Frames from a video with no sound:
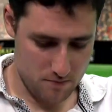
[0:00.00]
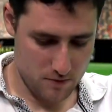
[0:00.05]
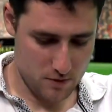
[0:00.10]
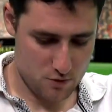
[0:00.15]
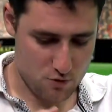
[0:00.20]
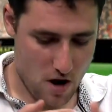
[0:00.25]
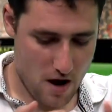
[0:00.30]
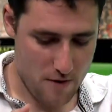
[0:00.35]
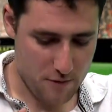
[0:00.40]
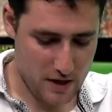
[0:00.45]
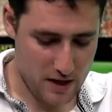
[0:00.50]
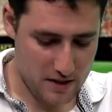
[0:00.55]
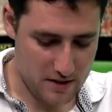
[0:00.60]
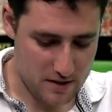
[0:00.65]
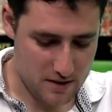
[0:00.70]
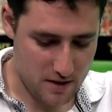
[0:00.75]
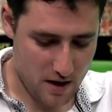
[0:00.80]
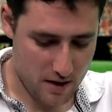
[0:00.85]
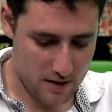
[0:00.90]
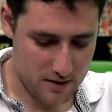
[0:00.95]
DraftKings is
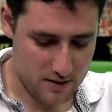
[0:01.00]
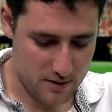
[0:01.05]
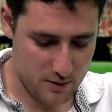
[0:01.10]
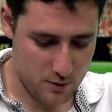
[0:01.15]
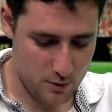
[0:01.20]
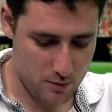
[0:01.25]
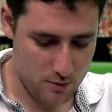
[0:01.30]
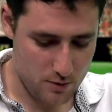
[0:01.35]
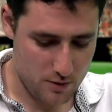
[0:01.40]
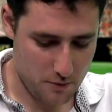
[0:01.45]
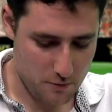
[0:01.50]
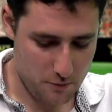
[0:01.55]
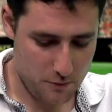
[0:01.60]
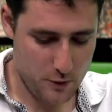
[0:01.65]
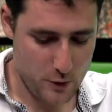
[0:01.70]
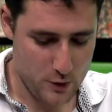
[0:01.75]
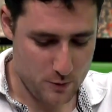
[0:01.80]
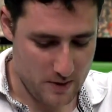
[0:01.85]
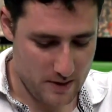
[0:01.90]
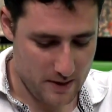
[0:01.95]
starting to
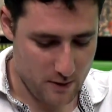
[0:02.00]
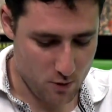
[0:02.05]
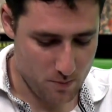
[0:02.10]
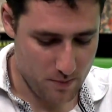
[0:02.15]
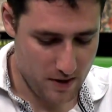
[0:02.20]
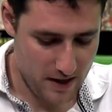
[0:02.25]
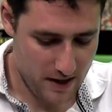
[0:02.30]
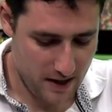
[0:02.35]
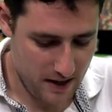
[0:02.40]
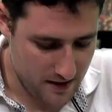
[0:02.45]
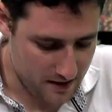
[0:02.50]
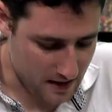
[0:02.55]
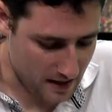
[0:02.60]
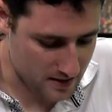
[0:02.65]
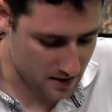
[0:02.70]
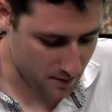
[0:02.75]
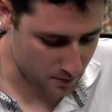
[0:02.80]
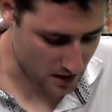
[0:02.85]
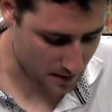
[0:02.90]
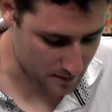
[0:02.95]
confuse me a little bit in that
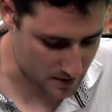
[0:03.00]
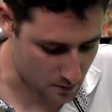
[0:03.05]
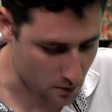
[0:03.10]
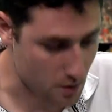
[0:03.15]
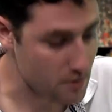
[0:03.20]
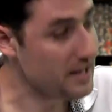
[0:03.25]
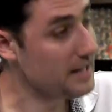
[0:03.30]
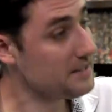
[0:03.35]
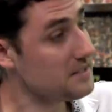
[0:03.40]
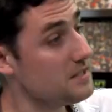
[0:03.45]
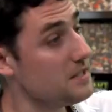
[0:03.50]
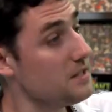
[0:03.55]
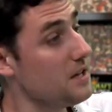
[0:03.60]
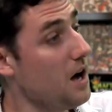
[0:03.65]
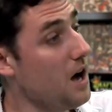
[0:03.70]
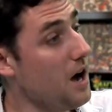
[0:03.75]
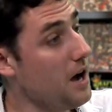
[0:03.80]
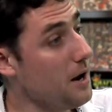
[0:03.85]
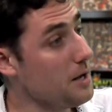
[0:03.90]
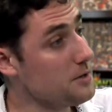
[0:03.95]
sometimes I won't get to see the
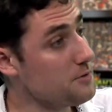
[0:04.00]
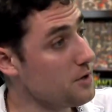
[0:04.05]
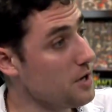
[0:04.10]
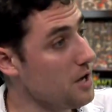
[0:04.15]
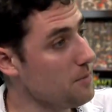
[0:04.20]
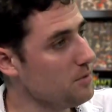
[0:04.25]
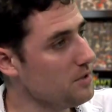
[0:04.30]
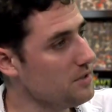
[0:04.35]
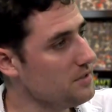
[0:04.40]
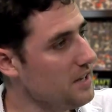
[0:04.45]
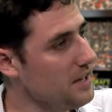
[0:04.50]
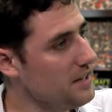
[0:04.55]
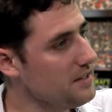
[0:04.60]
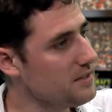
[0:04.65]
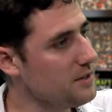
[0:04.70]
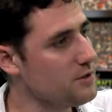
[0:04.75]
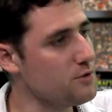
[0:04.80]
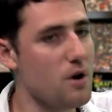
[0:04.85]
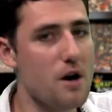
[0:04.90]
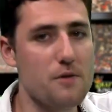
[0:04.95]
highlights for a couple of days,
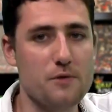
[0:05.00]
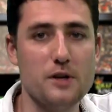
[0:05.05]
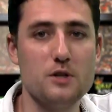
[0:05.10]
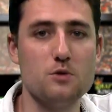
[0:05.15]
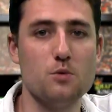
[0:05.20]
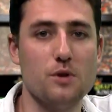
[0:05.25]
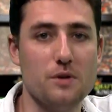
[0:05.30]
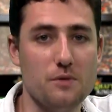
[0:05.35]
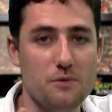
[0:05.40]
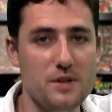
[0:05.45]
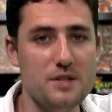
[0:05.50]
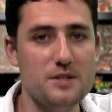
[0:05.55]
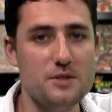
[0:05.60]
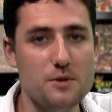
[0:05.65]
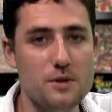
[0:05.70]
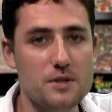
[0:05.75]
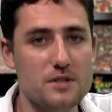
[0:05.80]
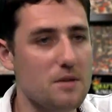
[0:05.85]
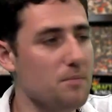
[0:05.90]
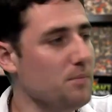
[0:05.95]
and DraftKings will convince you
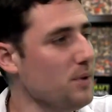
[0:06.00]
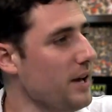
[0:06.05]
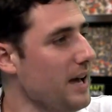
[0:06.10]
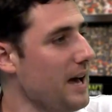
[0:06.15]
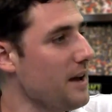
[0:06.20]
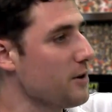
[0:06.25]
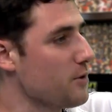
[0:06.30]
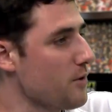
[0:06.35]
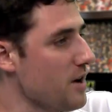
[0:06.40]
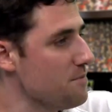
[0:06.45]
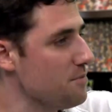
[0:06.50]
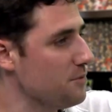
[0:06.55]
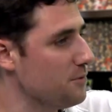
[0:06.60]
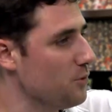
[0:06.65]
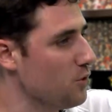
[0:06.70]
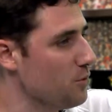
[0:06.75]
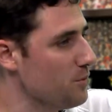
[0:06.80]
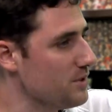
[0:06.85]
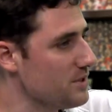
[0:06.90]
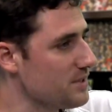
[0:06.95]
that some player had a great
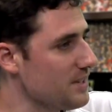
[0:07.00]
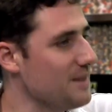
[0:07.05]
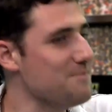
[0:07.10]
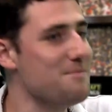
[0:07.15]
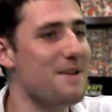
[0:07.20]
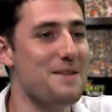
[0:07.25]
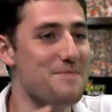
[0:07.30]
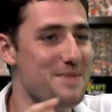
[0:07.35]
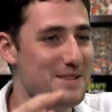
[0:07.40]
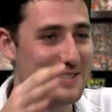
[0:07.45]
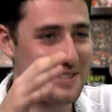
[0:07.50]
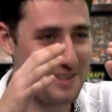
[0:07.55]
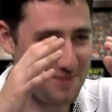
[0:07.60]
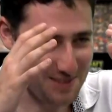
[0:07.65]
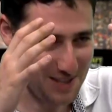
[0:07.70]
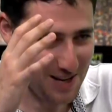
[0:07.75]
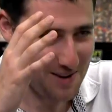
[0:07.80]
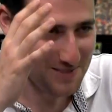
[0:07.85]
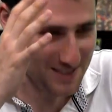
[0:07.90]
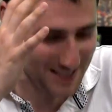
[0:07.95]
performance. And maybe
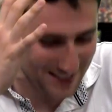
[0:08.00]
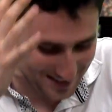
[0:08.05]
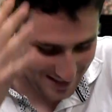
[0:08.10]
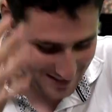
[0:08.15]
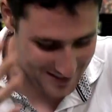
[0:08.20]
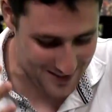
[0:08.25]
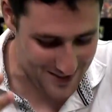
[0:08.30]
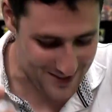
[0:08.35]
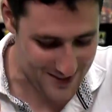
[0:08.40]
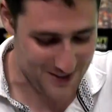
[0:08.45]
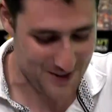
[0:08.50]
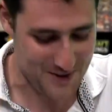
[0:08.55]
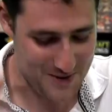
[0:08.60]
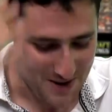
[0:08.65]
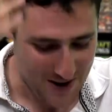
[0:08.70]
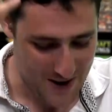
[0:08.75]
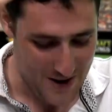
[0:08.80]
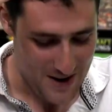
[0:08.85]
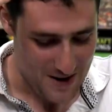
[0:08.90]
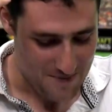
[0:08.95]
sometimes he didn't. So
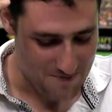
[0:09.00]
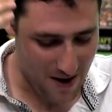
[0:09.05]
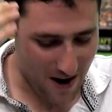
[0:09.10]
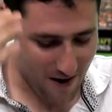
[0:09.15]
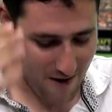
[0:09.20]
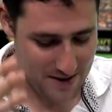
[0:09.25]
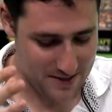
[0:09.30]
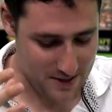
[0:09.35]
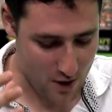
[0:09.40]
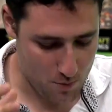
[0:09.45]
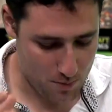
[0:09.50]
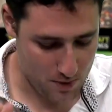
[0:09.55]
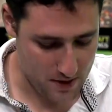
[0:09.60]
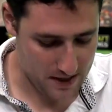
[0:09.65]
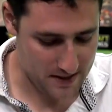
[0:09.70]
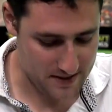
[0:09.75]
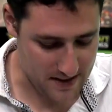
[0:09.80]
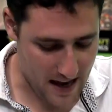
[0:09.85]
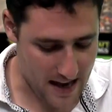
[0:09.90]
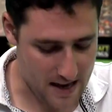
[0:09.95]
Mahrez
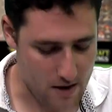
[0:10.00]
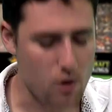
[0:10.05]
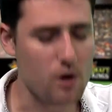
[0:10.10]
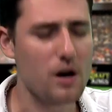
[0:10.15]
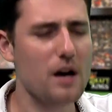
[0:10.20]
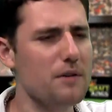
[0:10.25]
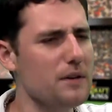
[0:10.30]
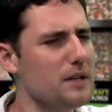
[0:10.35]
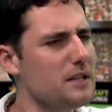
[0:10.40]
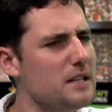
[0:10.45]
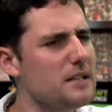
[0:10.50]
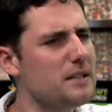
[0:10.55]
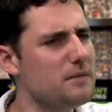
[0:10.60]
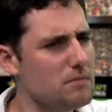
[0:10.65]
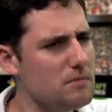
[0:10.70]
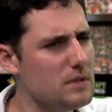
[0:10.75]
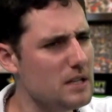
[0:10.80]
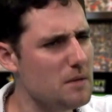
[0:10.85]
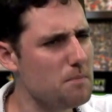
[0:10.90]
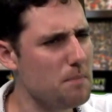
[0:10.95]
opening day, or I think
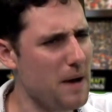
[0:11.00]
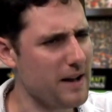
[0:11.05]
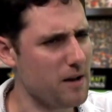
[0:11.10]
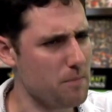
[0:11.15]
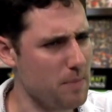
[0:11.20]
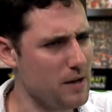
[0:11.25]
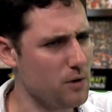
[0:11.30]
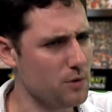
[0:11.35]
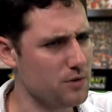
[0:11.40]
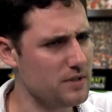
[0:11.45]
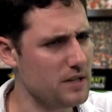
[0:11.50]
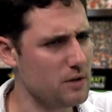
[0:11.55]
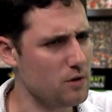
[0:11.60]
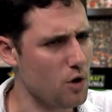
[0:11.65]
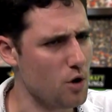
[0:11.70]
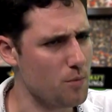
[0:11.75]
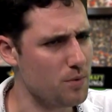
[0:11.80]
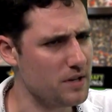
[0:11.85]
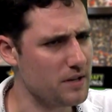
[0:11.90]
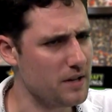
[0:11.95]
he did bang a penalty in an
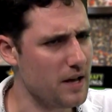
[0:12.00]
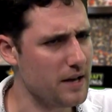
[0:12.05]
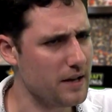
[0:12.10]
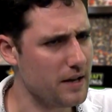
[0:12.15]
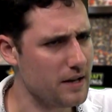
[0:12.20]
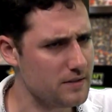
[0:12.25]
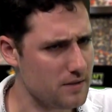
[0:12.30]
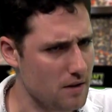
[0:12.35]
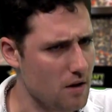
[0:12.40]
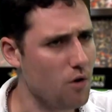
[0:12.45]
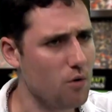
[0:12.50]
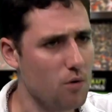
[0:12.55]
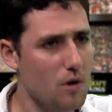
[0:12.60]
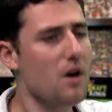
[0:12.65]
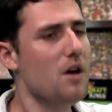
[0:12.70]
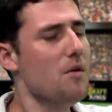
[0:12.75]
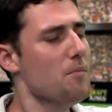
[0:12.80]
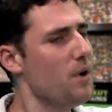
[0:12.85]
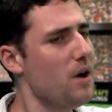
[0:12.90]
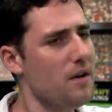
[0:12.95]
opening day against Hull.
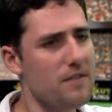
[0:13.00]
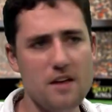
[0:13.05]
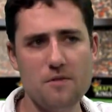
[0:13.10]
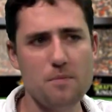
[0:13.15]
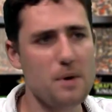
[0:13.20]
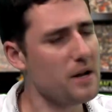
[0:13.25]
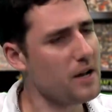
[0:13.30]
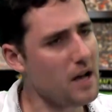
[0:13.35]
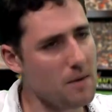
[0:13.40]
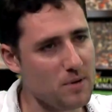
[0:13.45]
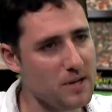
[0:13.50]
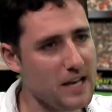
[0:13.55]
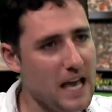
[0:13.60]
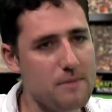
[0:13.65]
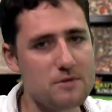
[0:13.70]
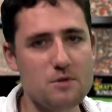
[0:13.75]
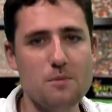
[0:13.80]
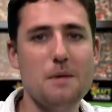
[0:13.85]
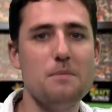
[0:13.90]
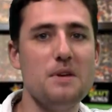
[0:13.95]
But there have been a couple of
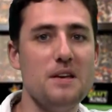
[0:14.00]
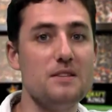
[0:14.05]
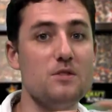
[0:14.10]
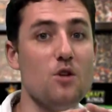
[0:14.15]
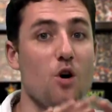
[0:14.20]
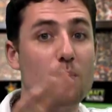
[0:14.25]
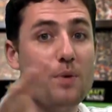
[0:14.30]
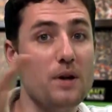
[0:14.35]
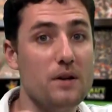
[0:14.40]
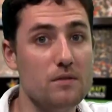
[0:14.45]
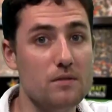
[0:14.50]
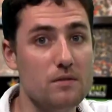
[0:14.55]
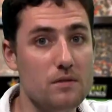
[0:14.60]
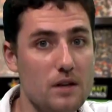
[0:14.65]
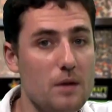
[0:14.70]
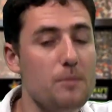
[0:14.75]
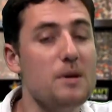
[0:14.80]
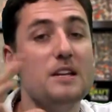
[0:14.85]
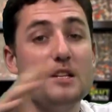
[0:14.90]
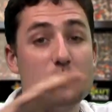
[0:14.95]
games where maybe he's not been.
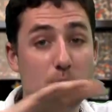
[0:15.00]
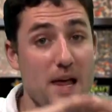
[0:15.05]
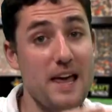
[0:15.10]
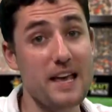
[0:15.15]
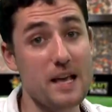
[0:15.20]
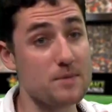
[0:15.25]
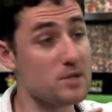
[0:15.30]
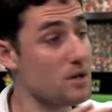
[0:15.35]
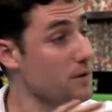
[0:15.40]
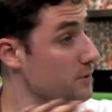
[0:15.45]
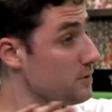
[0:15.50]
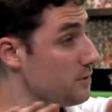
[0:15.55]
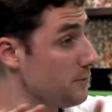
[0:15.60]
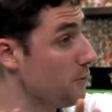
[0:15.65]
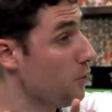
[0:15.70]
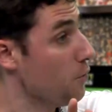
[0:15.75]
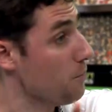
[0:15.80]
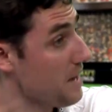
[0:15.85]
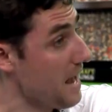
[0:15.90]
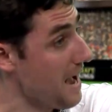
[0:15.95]
I mean, he's playing himself into
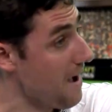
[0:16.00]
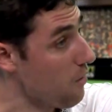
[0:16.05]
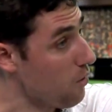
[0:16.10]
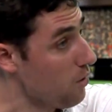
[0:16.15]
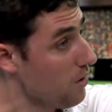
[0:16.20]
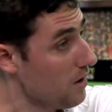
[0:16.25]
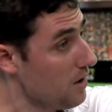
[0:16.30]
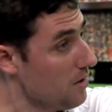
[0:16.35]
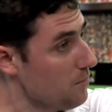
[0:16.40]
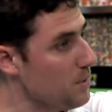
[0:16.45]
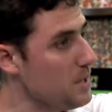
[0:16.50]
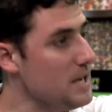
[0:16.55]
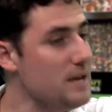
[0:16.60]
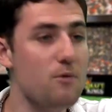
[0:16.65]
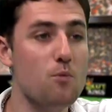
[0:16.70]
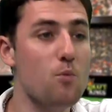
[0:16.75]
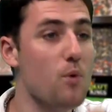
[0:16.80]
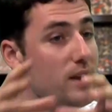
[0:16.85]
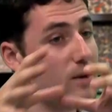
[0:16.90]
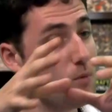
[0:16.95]
form now. Yes. But
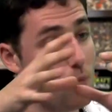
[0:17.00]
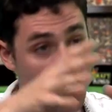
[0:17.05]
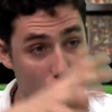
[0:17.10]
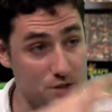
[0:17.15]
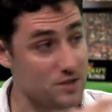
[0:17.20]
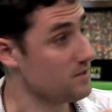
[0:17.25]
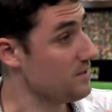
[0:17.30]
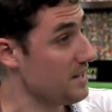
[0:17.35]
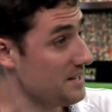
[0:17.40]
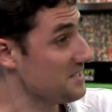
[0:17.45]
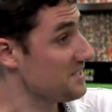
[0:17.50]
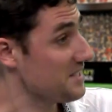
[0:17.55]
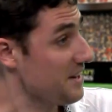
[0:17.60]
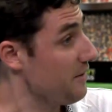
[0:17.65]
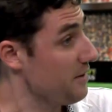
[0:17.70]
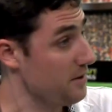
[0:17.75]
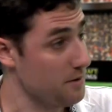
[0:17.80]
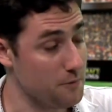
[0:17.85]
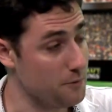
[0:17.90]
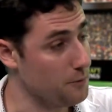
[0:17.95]
even when he wasn't
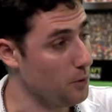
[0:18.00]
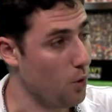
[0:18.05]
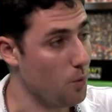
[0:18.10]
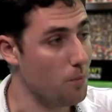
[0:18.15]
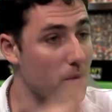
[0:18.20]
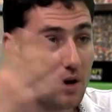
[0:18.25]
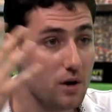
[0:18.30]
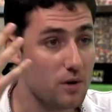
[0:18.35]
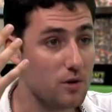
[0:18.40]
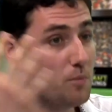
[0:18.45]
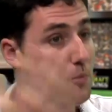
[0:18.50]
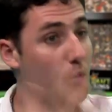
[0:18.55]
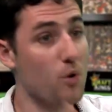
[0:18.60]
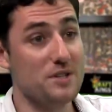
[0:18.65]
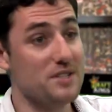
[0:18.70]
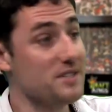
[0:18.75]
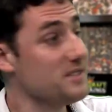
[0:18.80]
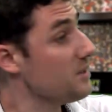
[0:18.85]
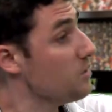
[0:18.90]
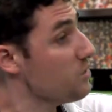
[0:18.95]
necessarily on form, the
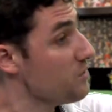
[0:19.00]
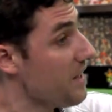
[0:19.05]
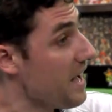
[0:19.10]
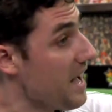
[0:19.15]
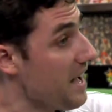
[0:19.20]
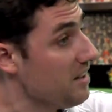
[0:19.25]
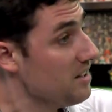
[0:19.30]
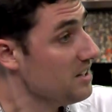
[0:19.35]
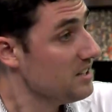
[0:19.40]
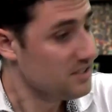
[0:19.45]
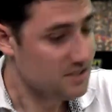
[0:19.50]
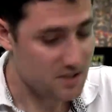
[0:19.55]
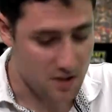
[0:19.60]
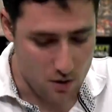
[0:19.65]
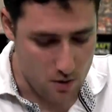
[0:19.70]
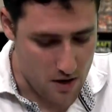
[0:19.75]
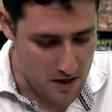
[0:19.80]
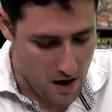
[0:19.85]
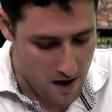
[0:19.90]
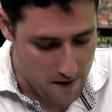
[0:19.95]
points are still there.
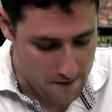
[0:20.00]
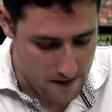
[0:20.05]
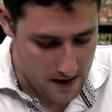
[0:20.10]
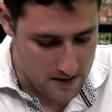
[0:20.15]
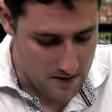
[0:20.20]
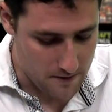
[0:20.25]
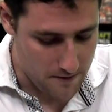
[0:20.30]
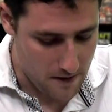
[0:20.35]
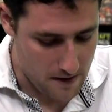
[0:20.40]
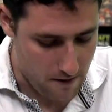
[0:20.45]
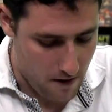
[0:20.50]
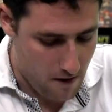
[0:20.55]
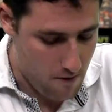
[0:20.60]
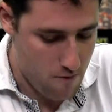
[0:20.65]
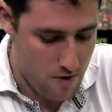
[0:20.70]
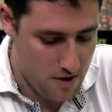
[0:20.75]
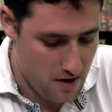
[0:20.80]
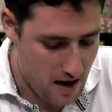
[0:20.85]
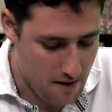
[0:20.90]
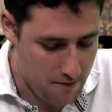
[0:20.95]
So at
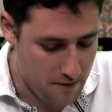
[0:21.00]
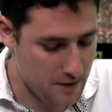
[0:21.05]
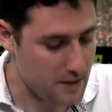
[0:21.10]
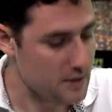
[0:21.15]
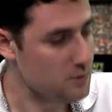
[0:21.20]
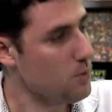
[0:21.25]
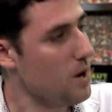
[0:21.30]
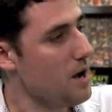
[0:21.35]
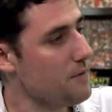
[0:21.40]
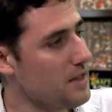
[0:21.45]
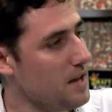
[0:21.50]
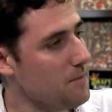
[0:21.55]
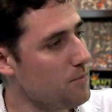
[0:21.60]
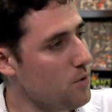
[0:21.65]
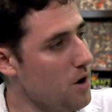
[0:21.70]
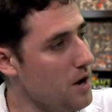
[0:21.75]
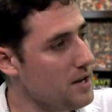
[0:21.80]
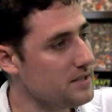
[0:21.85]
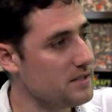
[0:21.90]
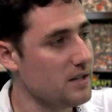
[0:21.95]
9,500, I think he's worth that
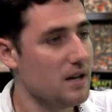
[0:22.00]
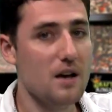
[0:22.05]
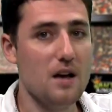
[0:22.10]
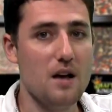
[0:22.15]
price.